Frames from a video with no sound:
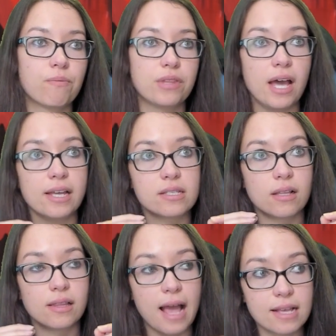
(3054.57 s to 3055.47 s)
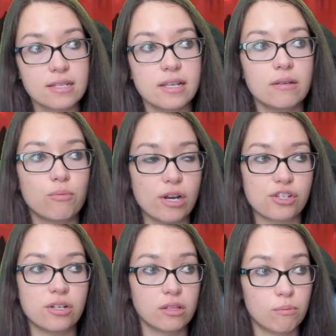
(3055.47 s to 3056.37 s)
that is a lasting
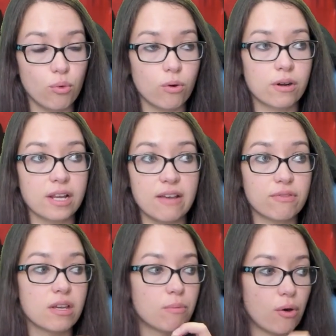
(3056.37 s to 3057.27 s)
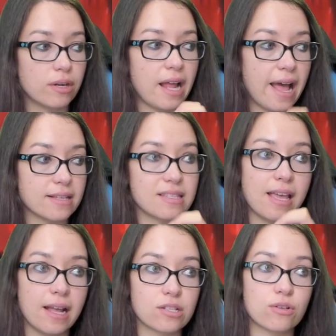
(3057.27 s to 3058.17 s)
impression on the board if the opponent has the
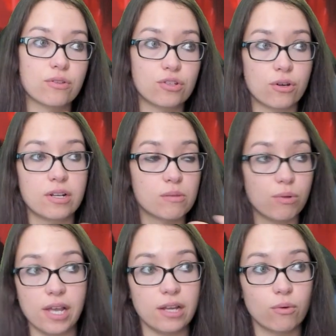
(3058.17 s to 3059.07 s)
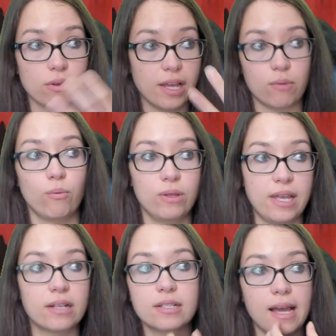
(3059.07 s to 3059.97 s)
answer the turn it's played, or like when
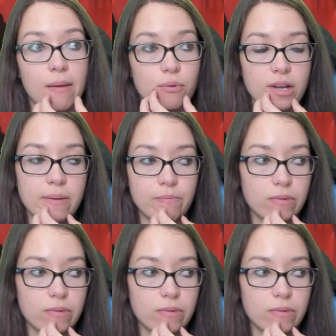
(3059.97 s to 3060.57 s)
they untap, right?